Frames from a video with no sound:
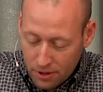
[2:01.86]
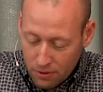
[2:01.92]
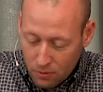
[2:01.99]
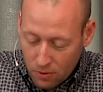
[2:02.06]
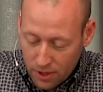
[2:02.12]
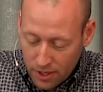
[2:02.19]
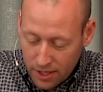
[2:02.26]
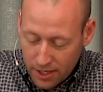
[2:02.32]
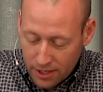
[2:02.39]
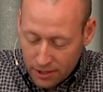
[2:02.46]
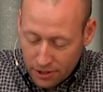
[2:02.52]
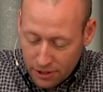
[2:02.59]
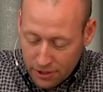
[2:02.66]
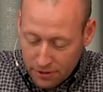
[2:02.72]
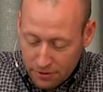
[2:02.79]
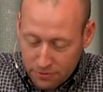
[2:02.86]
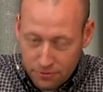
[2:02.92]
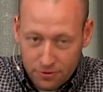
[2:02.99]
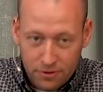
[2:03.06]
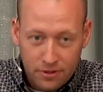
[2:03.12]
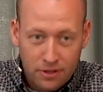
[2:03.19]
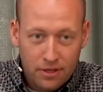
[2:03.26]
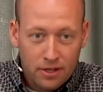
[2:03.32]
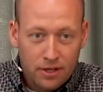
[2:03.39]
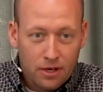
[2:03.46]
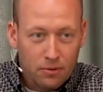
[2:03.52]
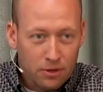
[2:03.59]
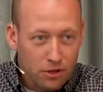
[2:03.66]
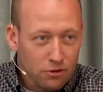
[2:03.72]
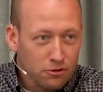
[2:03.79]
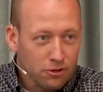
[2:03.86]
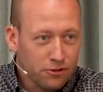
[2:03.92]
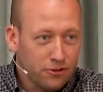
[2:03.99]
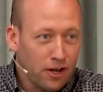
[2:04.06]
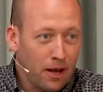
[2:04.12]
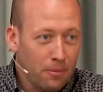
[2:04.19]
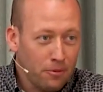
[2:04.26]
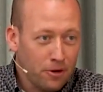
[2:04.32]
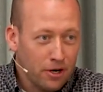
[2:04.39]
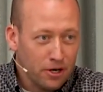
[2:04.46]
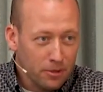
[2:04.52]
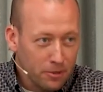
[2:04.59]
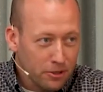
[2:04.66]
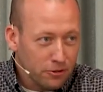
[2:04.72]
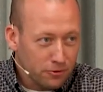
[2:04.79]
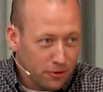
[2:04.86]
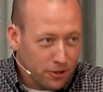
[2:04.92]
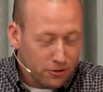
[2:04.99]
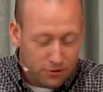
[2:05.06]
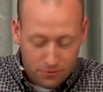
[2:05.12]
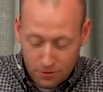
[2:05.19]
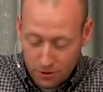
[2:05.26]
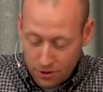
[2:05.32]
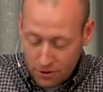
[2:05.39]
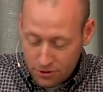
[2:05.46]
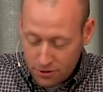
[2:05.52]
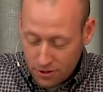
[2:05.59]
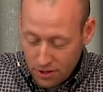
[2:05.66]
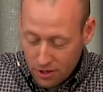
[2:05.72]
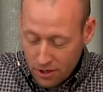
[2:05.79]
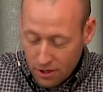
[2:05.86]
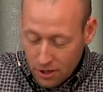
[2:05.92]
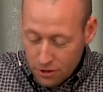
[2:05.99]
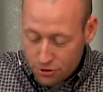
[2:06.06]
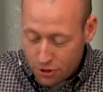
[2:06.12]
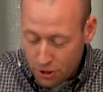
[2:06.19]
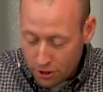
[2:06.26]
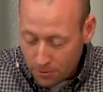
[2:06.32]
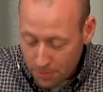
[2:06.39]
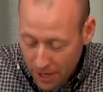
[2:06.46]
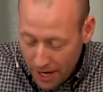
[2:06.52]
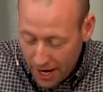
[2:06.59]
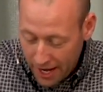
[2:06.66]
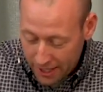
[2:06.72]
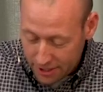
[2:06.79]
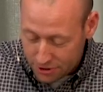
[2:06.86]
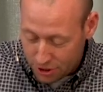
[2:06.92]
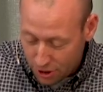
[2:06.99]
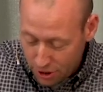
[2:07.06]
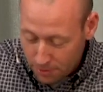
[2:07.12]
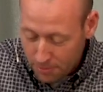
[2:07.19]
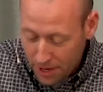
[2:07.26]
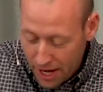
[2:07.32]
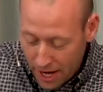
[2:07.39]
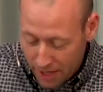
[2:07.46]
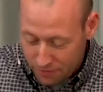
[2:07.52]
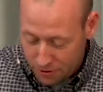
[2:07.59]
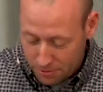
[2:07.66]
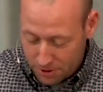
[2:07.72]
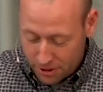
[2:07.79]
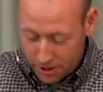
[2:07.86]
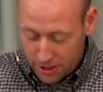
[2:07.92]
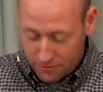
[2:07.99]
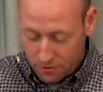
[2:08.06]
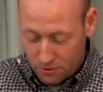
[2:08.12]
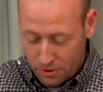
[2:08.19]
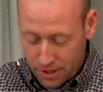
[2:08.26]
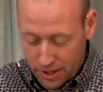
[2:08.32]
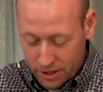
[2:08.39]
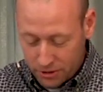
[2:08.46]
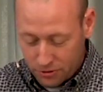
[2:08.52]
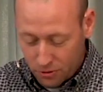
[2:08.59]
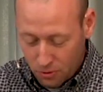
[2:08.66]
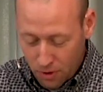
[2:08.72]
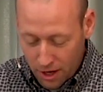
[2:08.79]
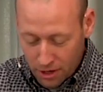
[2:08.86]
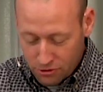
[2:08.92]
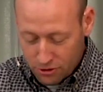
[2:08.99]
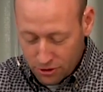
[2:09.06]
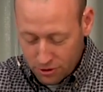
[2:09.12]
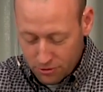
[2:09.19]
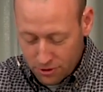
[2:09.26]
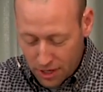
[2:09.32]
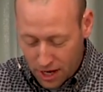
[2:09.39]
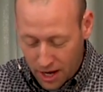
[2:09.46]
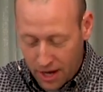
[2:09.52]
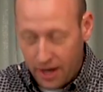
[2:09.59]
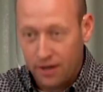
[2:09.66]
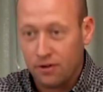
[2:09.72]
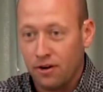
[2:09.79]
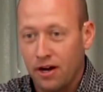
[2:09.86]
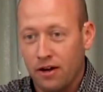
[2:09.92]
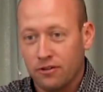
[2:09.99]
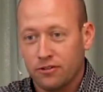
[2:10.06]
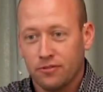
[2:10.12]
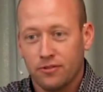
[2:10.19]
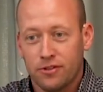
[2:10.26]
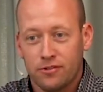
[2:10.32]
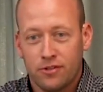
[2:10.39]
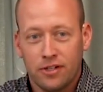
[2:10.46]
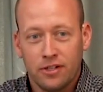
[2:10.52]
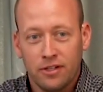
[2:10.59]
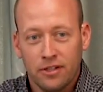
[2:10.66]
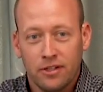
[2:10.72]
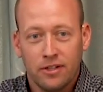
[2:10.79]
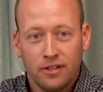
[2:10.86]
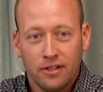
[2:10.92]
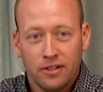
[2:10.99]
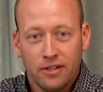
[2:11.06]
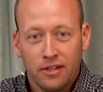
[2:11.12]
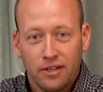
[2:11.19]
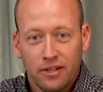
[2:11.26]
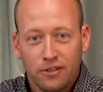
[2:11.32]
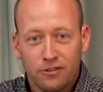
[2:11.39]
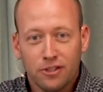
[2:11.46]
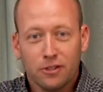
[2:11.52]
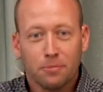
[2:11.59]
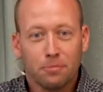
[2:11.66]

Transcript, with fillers: way and live. We usually stop there. Let me just finish the verse. Turn back, turn back from your evil ways, for why should you die, O house of Israel? See the